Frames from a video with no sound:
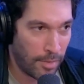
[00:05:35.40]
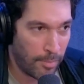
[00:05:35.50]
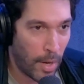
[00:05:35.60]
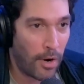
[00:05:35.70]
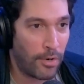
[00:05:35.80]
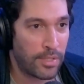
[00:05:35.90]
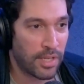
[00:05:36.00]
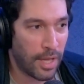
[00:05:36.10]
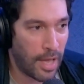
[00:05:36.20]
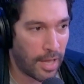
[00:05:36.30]
Barr is a
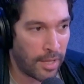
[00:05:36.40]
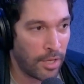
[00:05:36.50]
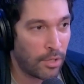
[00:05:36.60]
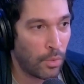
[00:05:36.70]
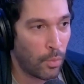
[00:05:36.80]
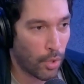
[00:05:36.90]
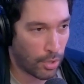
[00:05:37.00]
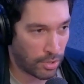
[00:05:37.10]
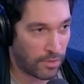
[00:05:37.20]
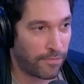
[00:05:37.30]
guy who
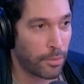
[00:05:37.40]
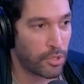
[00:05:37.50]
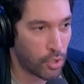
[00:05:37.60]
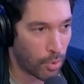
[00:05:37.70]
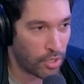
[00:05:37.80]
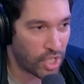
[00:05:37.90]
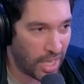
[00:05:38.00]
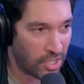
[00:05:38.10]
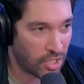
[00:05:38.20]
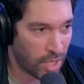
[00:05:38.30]
worked for George
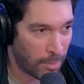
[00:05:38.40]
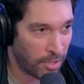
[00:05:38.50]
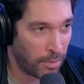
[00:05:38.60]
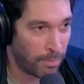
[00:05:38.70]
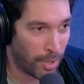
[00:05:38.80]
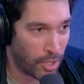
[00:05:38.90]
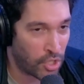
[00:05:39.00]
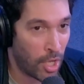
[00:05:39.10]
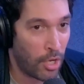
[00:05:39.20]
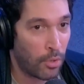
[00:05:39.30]
H.W.
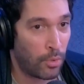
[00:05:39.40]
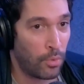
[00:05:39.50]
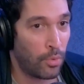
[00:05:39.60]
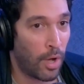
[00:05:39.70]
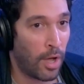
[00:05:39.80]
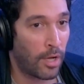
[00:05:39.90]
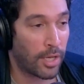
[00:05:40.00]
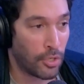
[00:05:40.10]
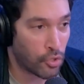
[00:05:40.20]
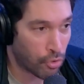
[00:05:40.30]
Bush, who uh,
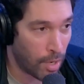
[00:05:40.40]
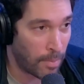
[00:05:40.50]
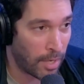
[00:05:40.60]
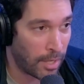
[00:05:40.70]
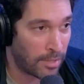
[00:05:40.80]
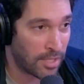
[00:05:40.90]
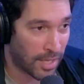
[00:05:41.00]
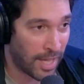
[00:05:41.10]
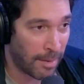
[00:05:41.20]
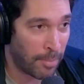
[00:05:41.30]
contributed to the
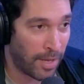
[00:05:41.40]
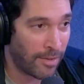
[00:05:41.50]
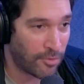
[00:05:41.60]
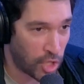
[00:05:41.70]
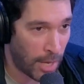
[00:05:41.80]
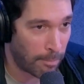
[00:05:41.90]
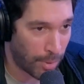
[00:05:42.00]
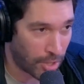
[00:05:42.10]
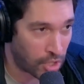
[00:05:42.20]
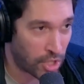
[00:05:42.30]
campaign of Jeb
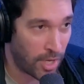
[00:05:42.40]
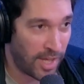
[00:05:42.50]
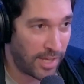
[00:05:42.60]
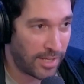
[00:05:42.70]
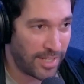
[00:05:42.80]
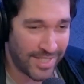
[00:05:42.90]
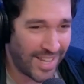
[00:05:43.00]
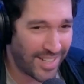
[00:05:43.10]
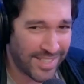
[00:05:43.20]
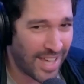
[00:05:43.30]
Bush. He's
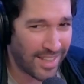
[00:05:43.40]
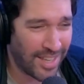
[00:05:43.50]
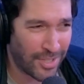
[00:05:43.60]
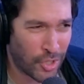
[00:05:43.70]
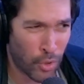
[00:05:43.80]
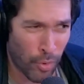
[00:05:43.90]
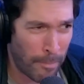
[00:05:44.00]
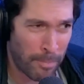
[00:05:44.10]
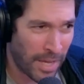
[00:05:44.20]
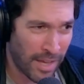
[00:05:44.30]
not exactly a
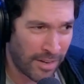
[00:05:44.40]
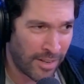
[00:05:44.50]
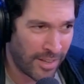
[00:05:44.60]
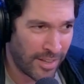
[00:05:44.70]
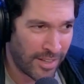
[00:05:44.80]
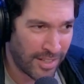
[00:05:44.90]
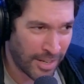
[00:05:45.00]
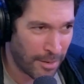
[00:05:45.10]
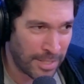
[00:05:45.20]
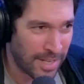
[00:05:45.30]
Trumpian. You
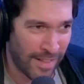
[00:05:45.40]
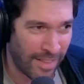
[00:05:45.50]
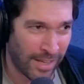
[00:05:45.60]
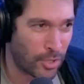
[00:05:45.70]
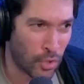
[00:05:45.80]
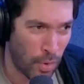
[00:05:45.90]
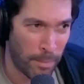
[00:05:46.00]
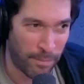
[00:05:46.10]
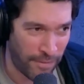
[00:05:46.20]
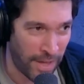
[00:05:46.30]
know, he's not like a
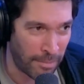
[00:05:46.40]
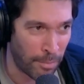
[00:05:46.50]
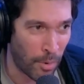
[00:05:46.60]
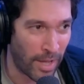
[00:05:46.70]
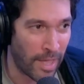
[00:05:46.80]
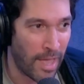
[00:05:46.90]
Trump fanboy.